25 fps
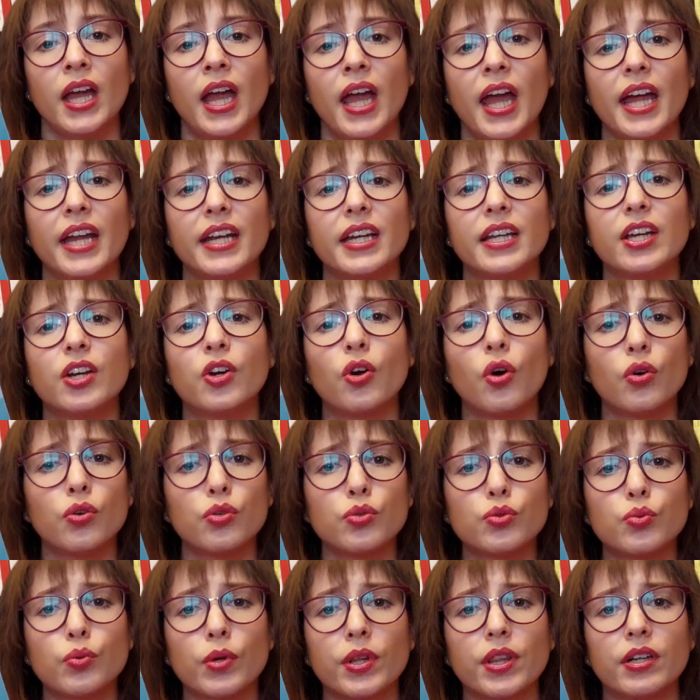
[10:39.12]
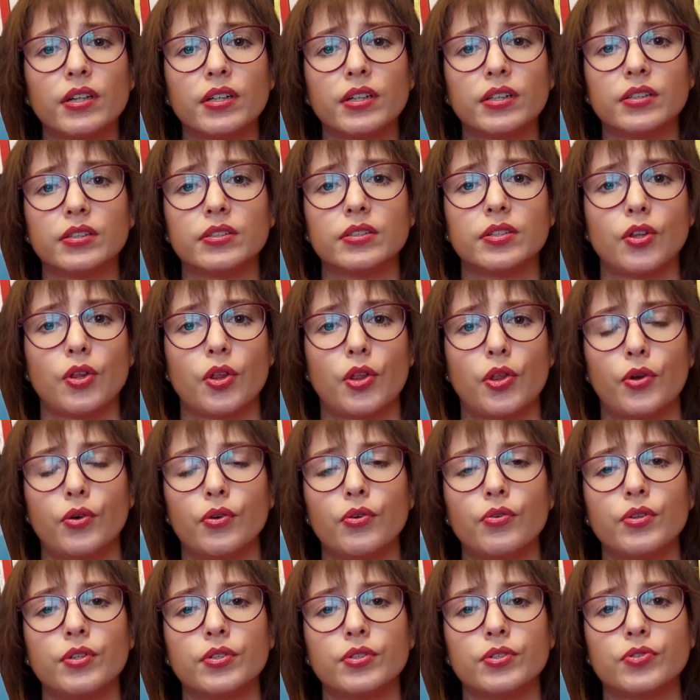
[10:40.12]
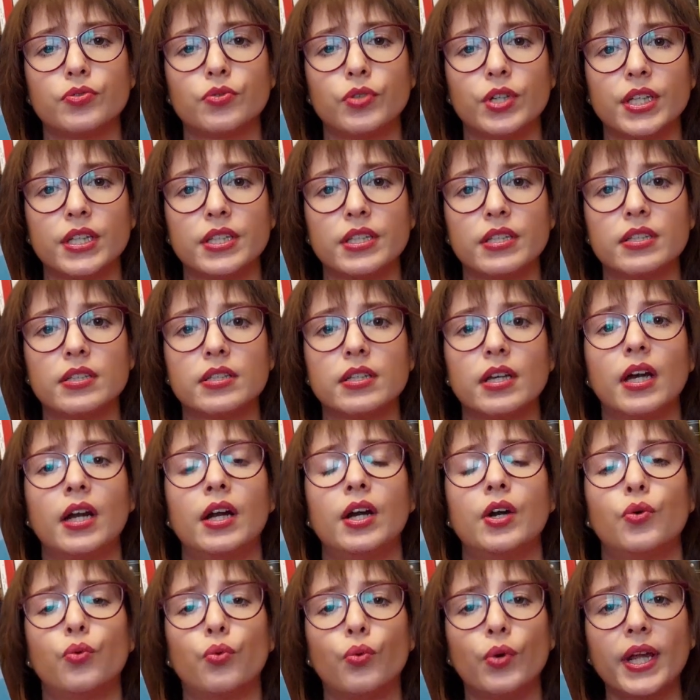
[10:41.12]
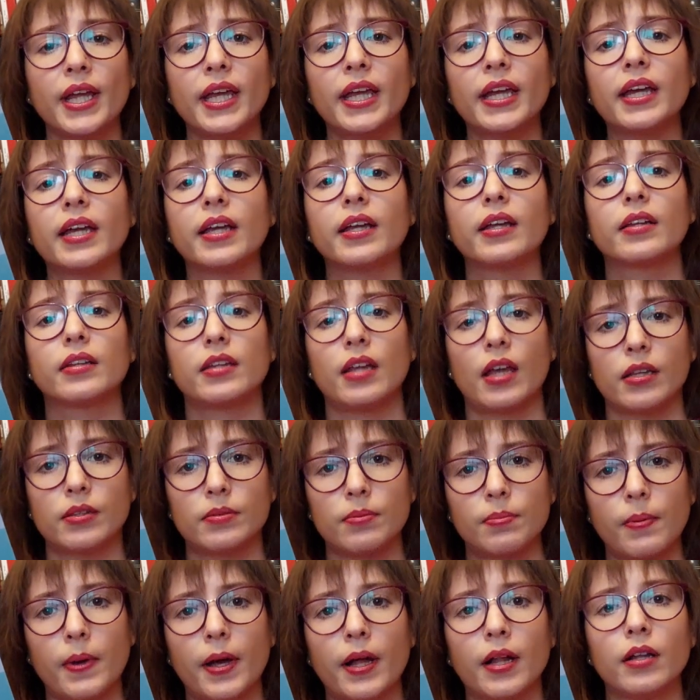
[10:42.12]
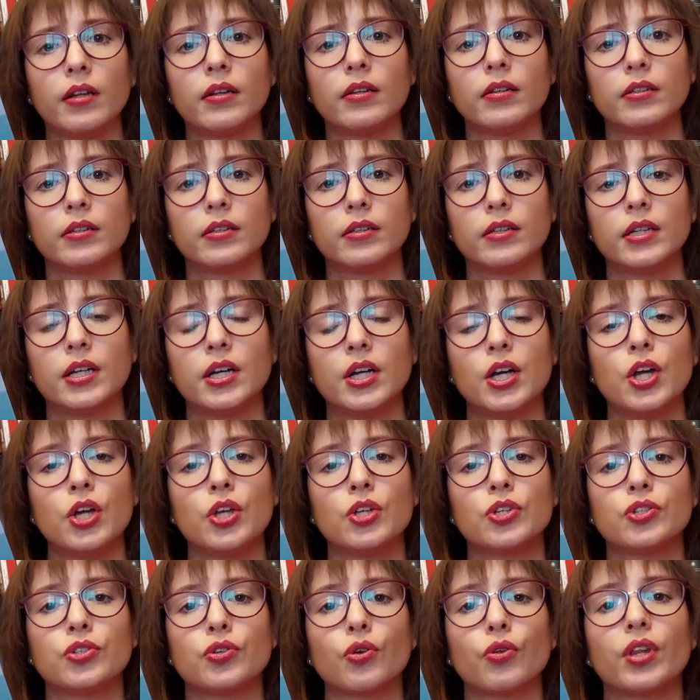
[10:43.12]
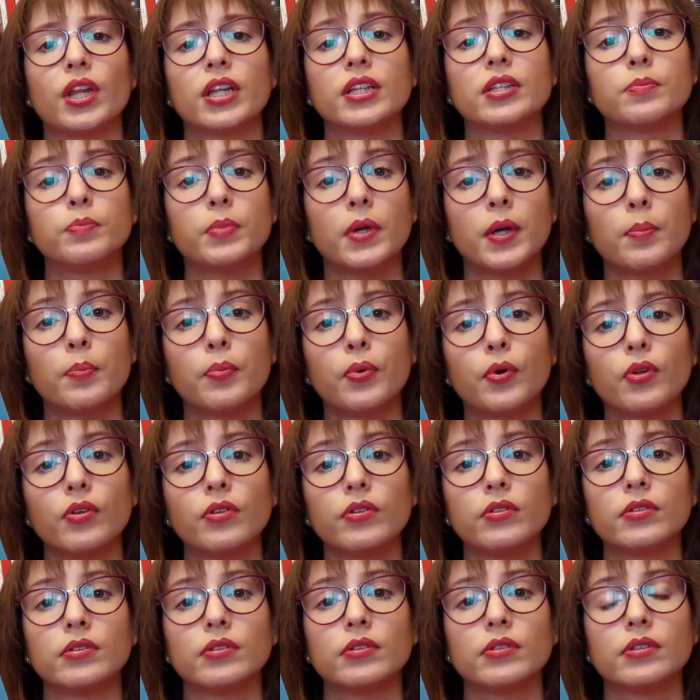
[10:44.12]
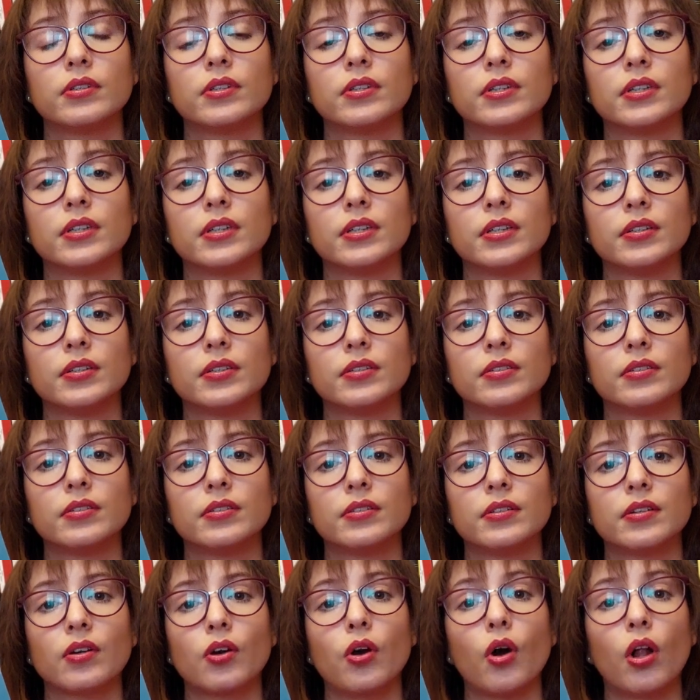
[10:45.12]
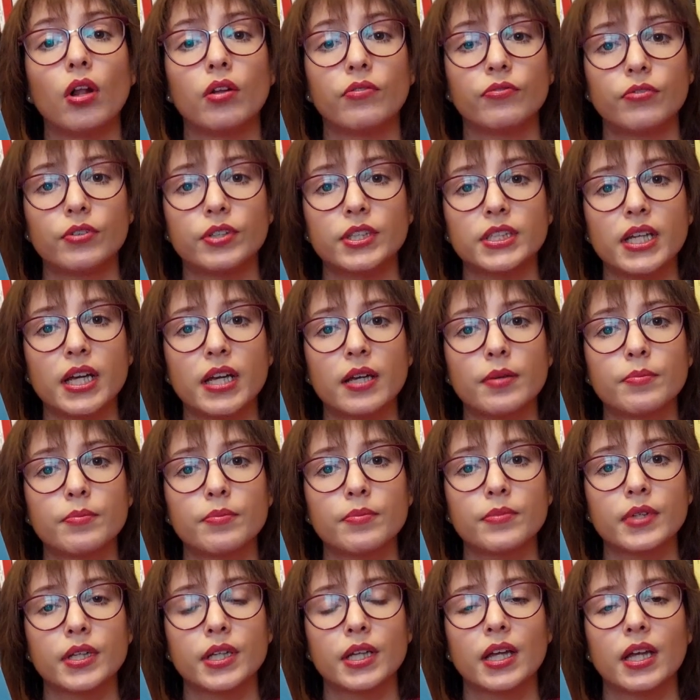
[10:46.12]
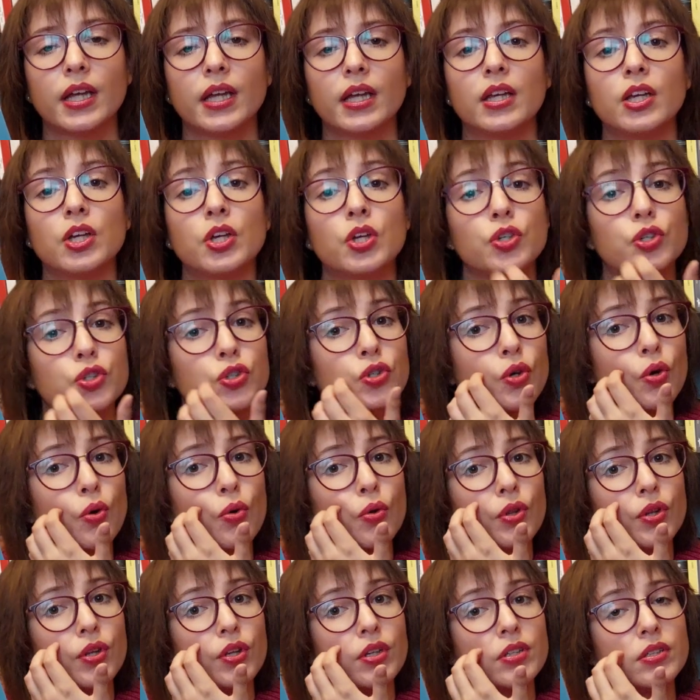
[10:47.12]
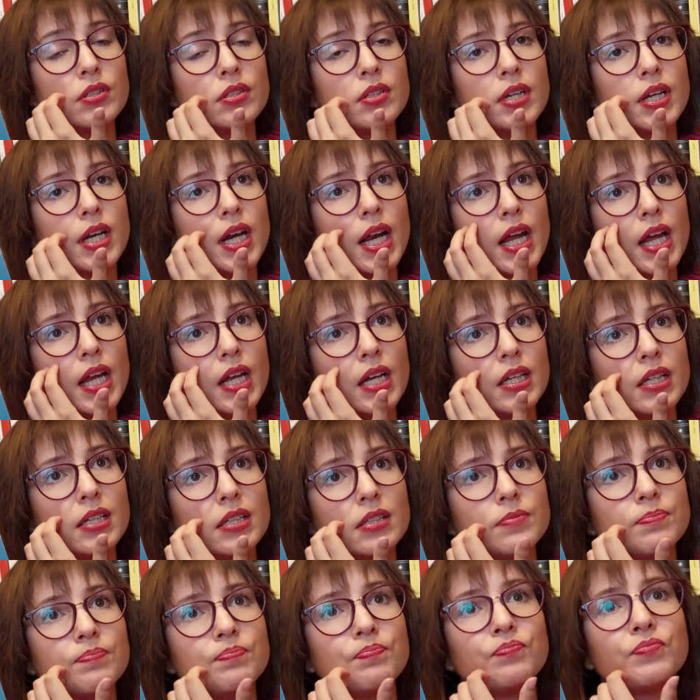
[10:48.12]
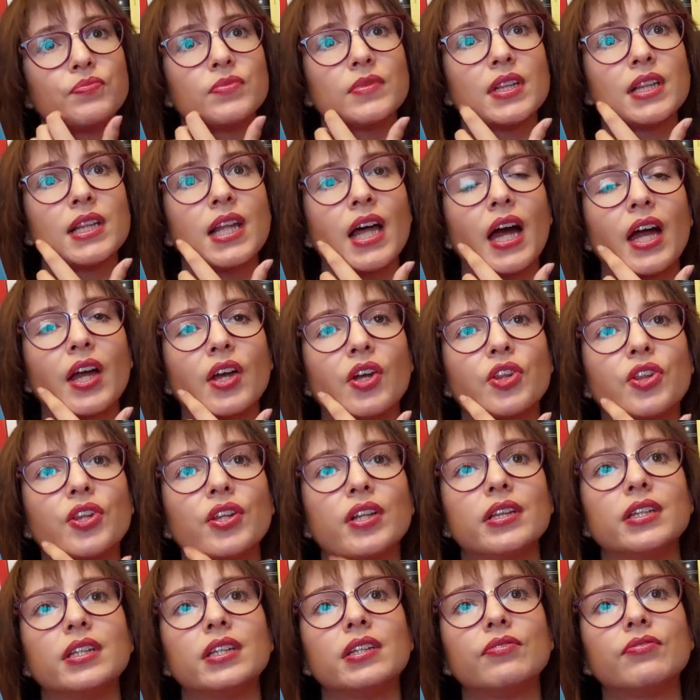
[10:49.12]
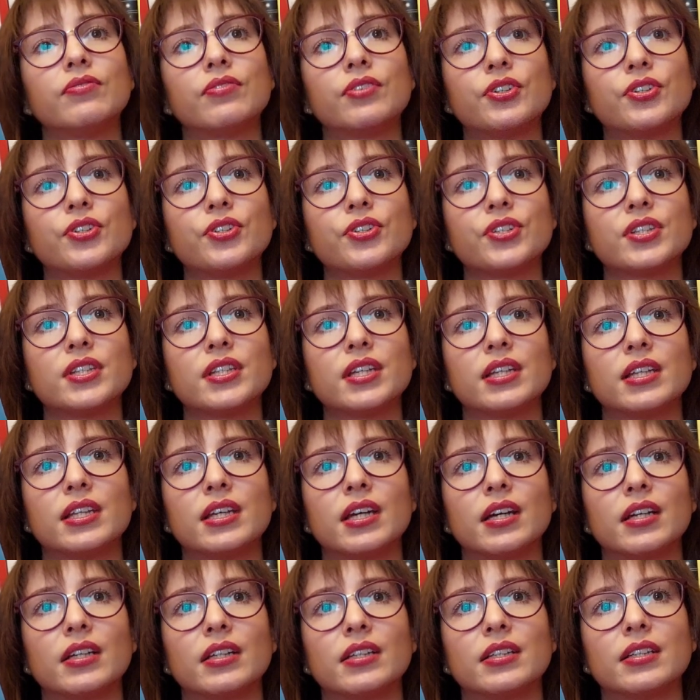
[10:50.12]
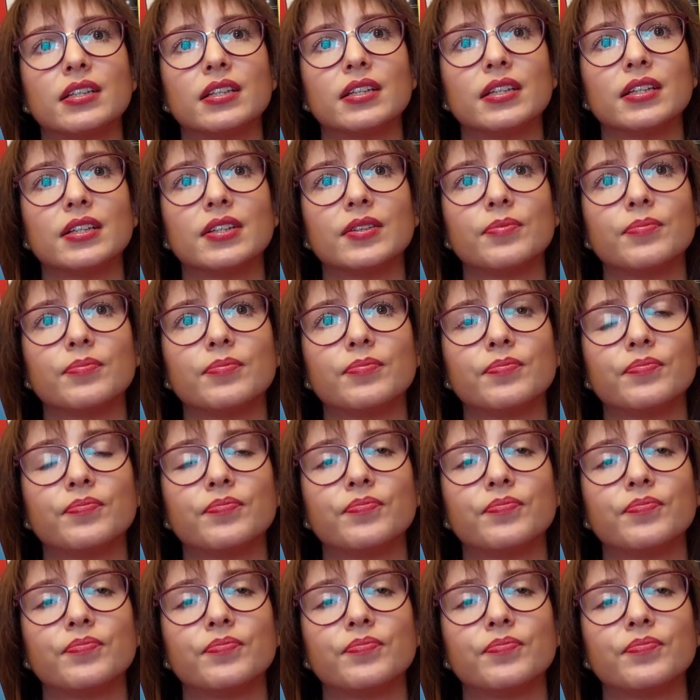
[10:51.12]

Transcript: and he goes with her through the streets ringing that bell so that people call for them. So the nun, like, delivers the